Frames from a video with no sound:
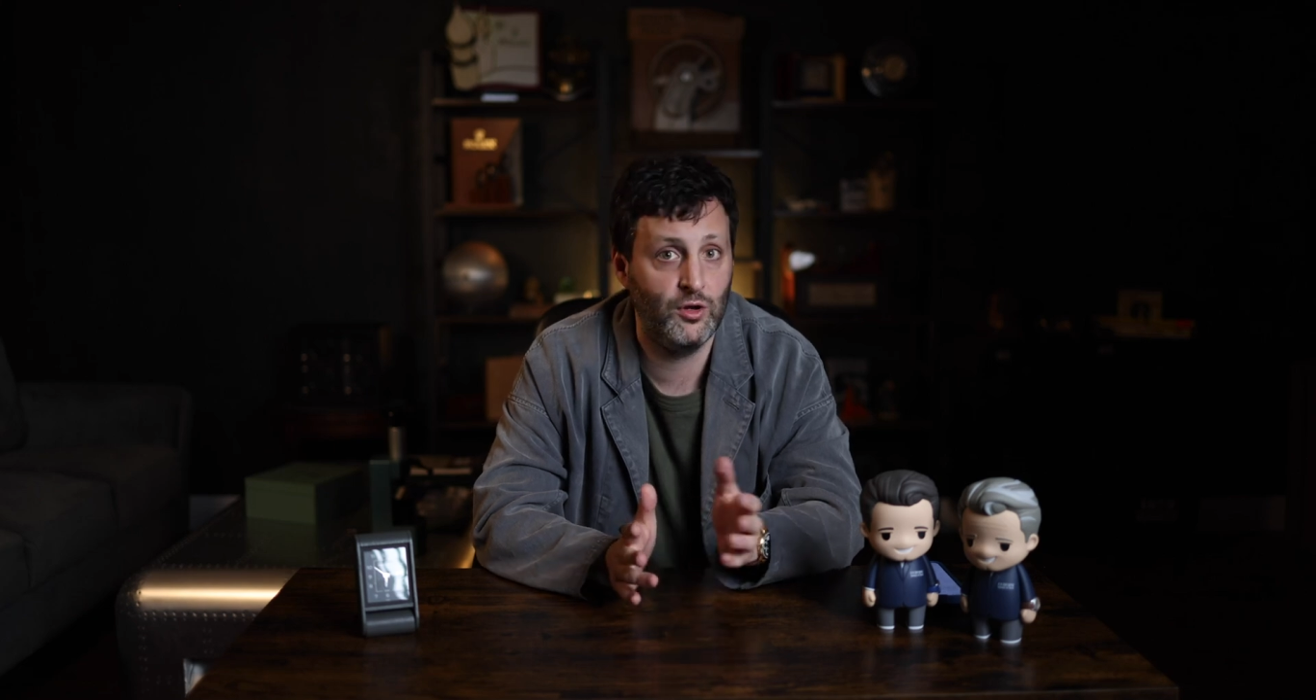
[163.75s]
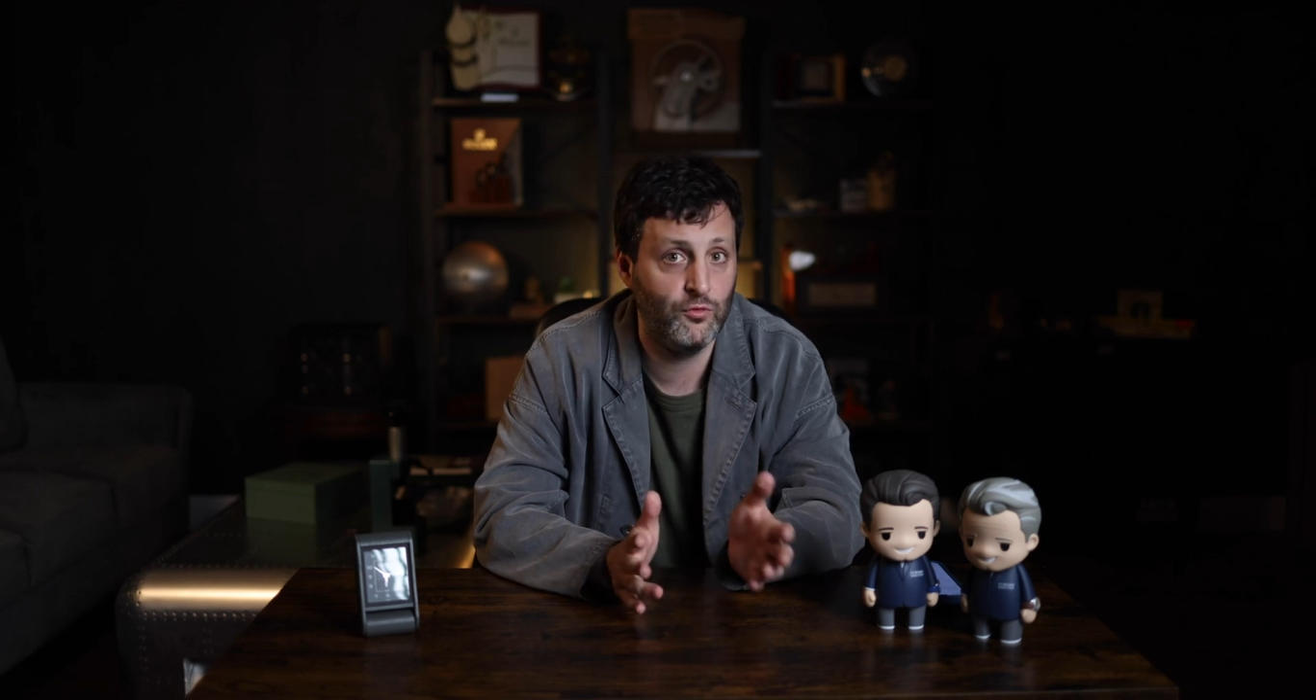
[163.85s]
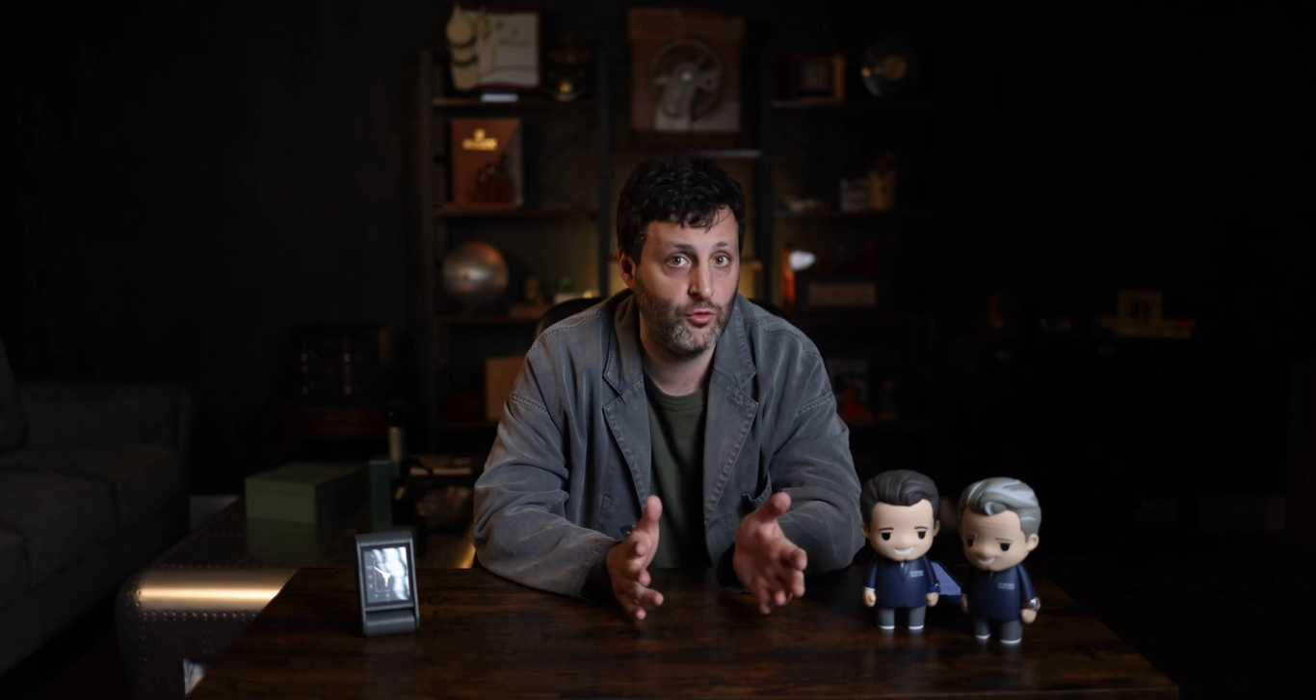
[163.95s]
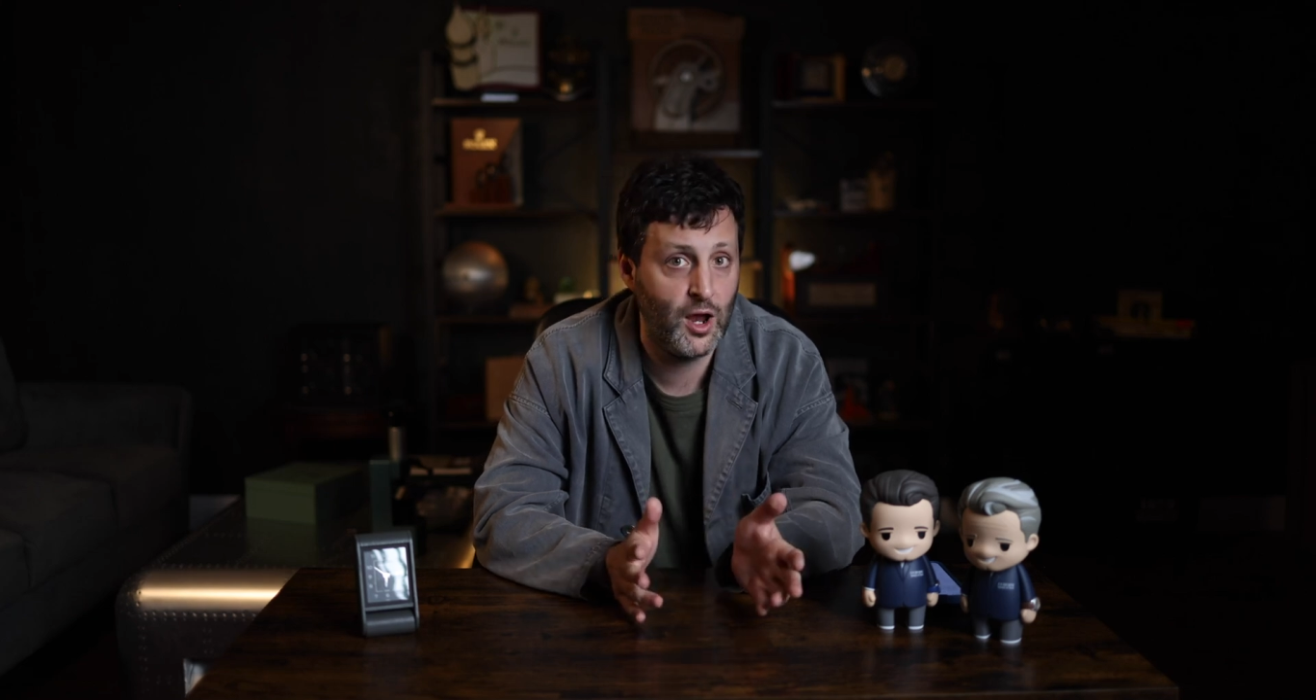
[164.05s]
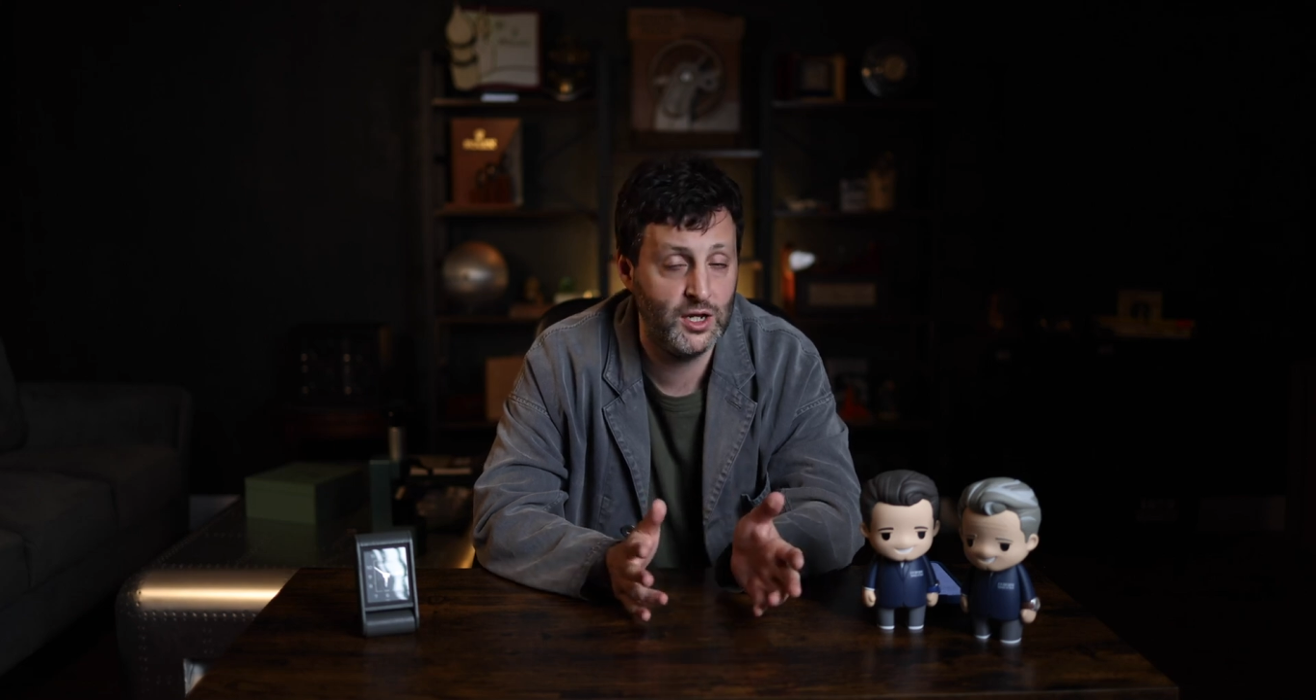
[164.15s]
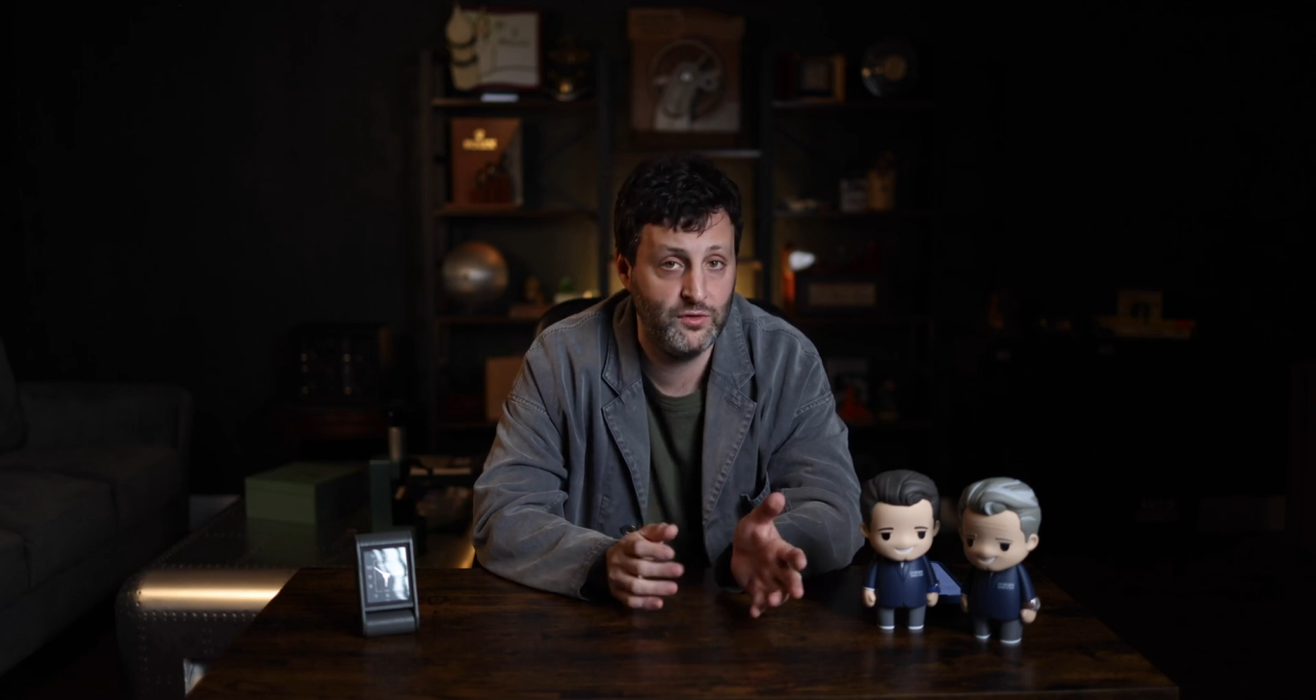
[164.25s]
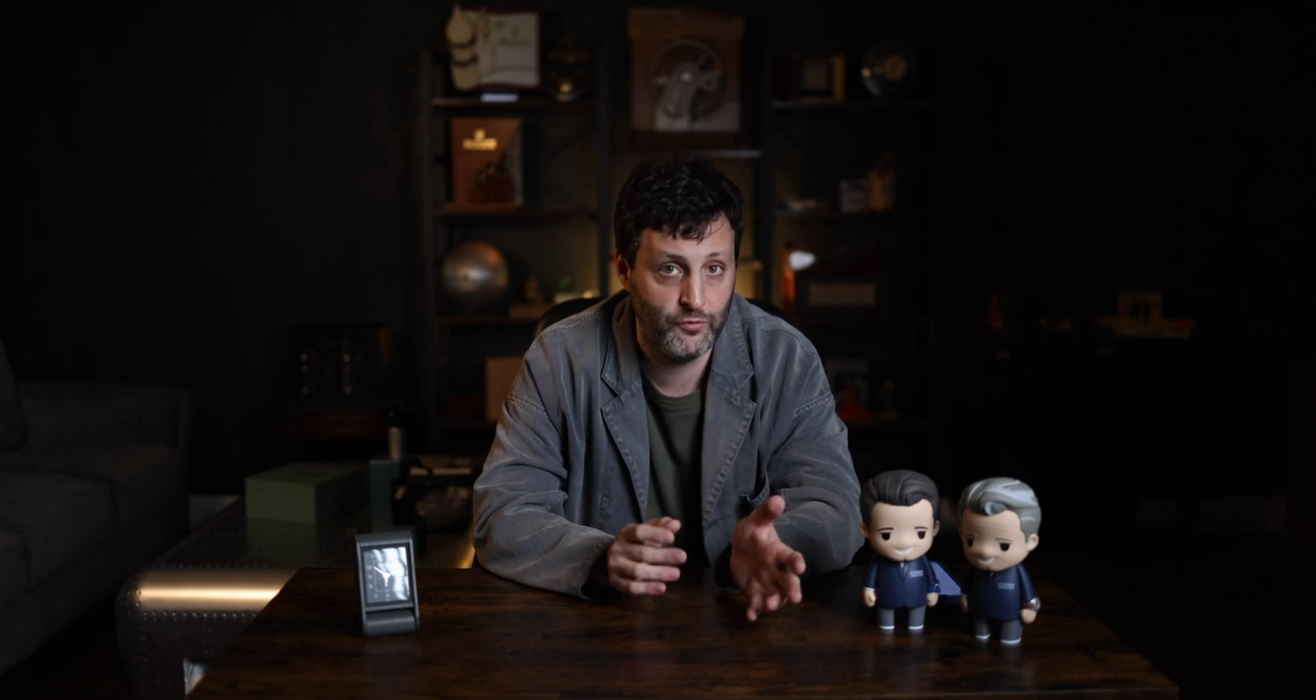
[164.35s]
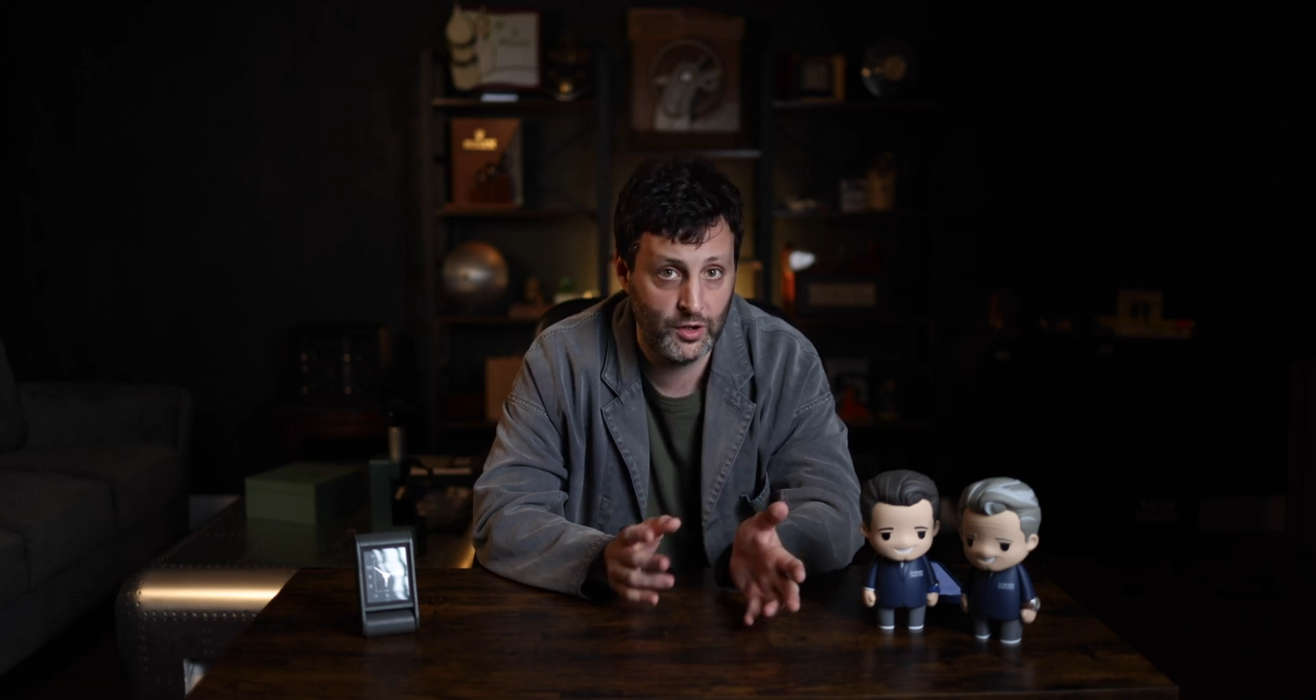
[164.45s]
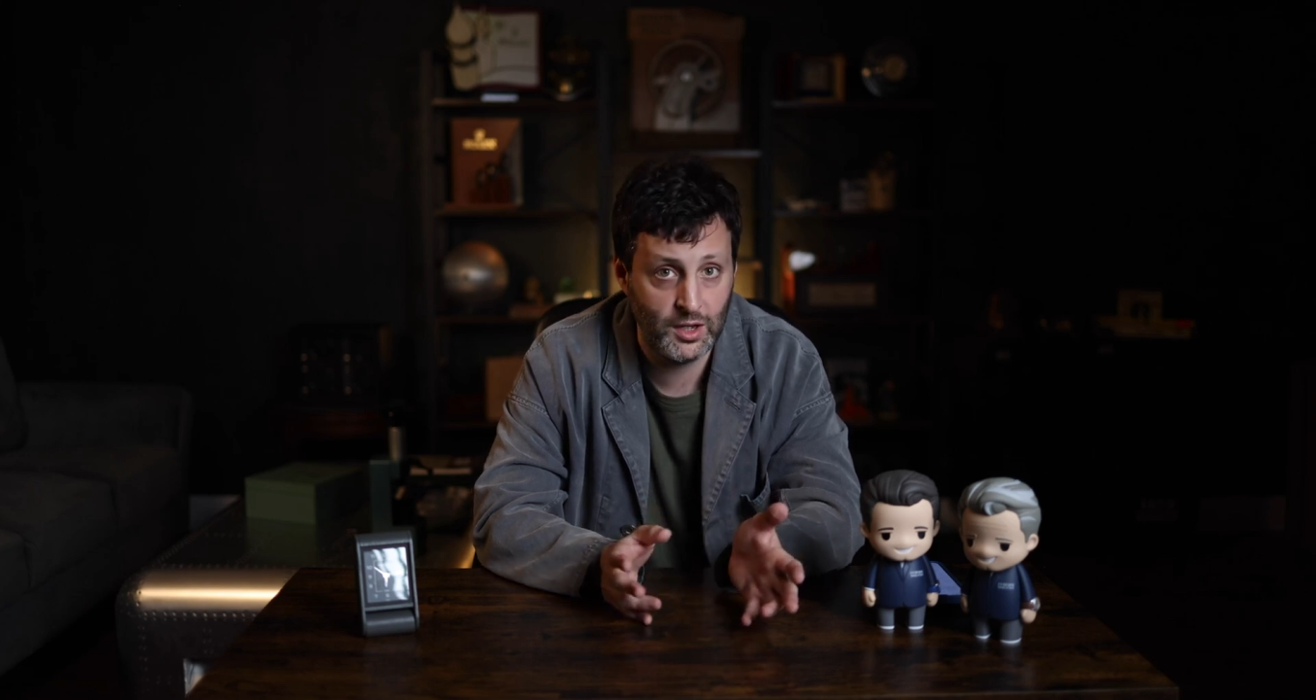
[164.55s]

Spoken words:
a variety of different